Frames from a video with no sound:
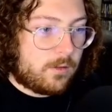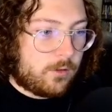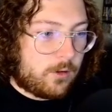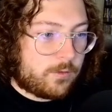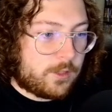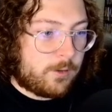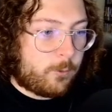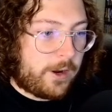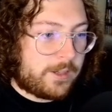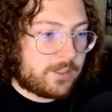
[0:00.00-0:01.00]
You have to
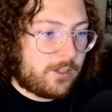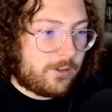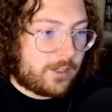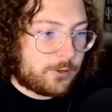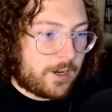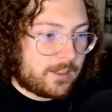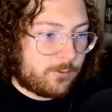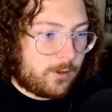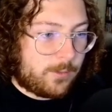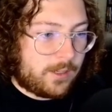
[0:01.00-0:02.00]
rescue an attractive
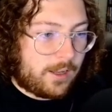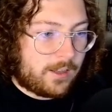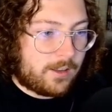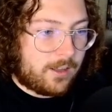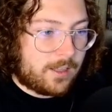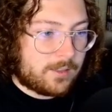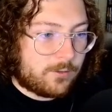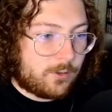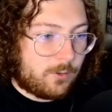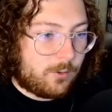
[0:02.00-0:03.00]
woman and lots
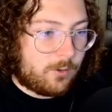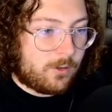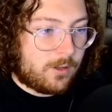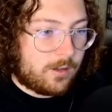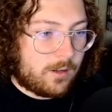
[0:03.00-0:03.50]
of cool